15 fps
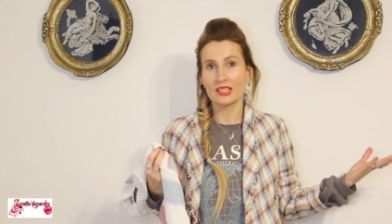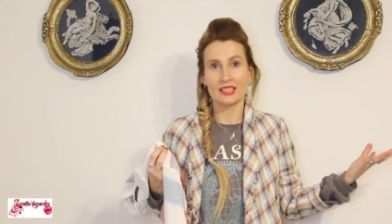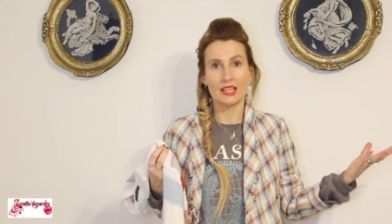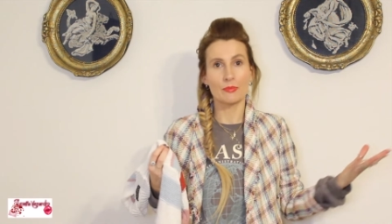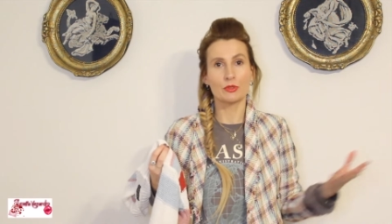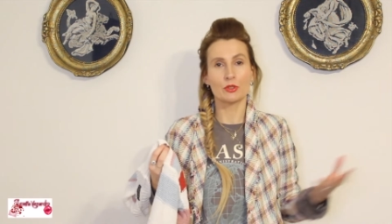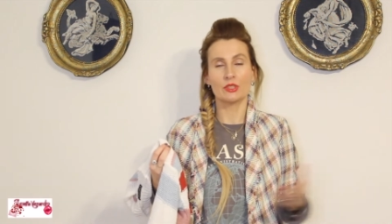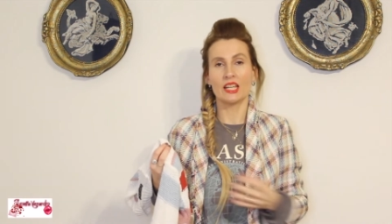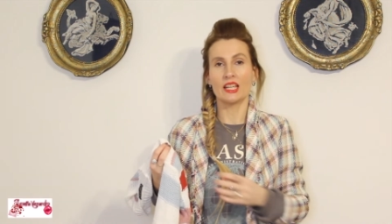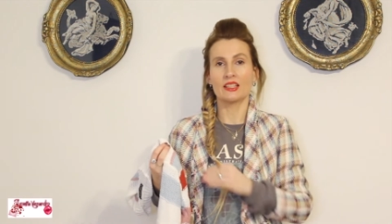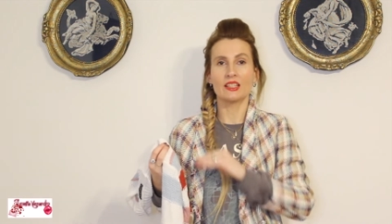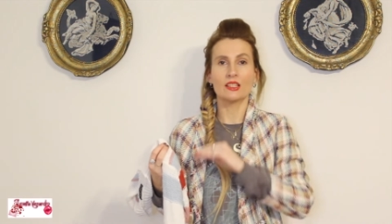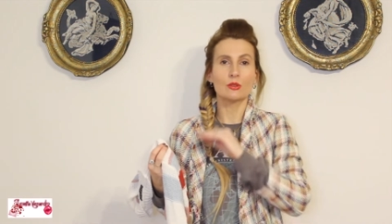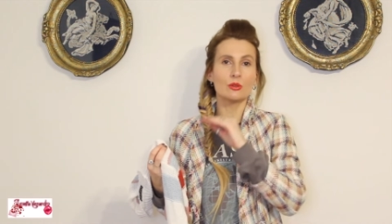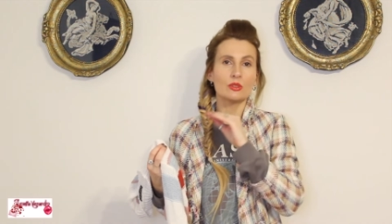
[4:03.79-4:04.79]
up to
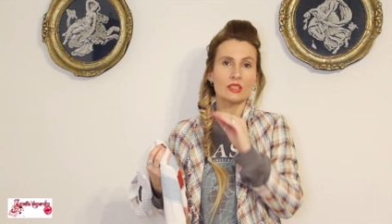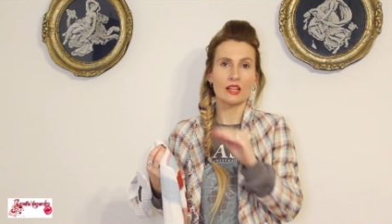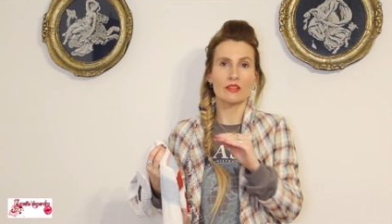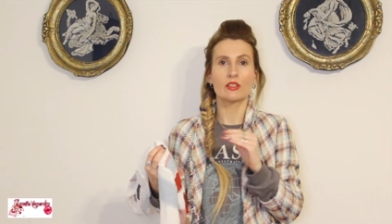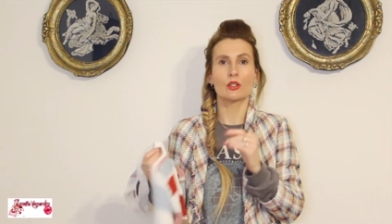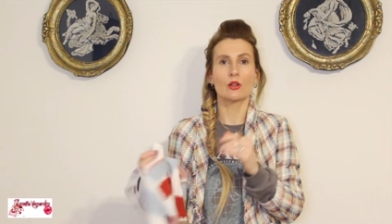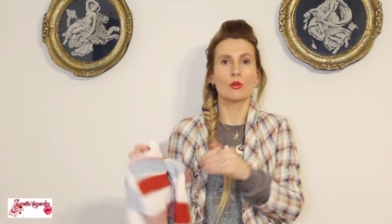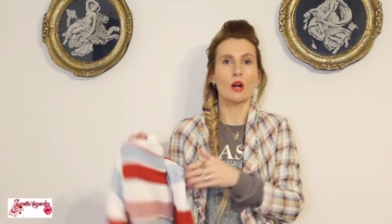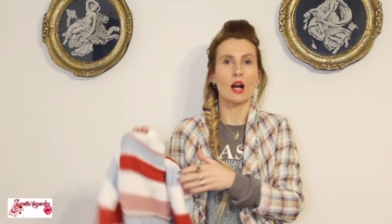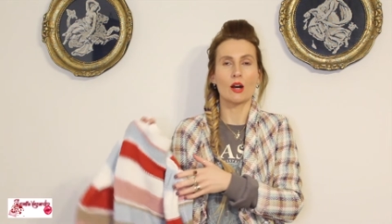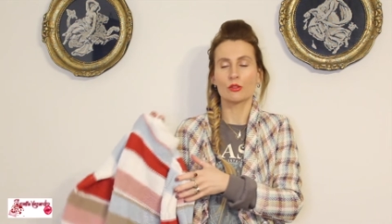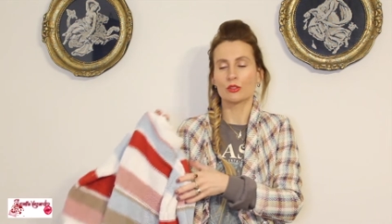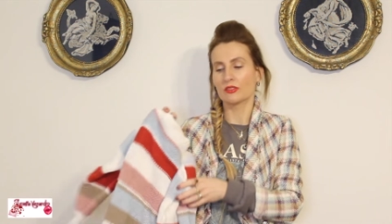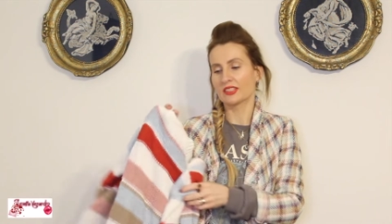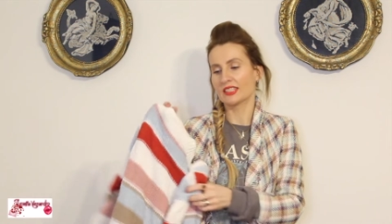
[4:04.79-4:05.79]
date. It will never go
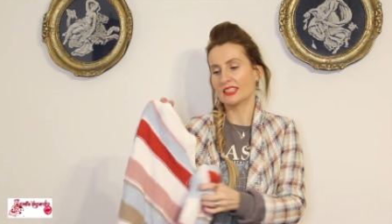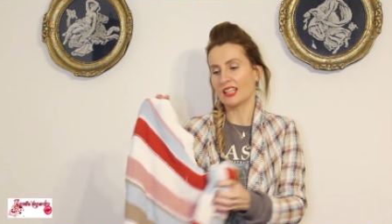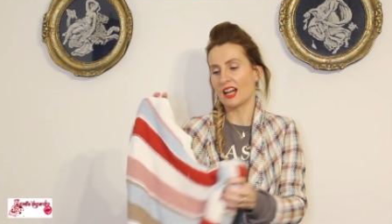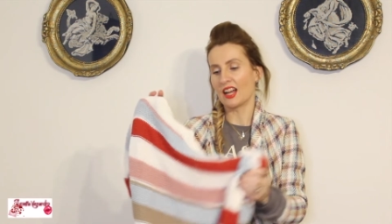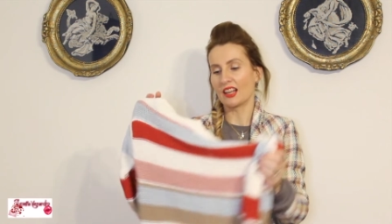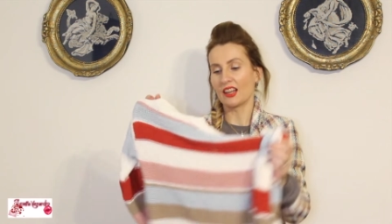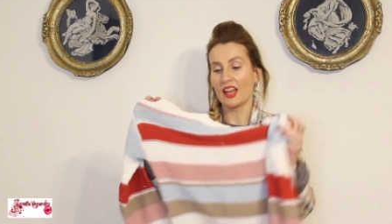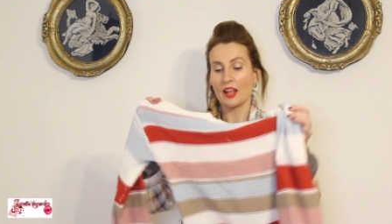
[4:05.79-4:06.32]
out of style.